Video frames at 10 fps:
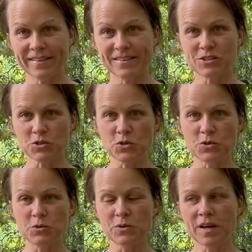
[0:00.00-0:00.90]

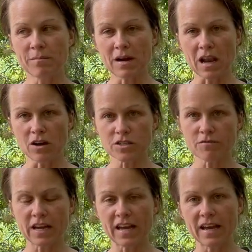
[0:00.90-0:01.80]
to my loss of
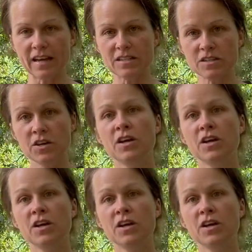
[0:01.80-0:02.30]
eggs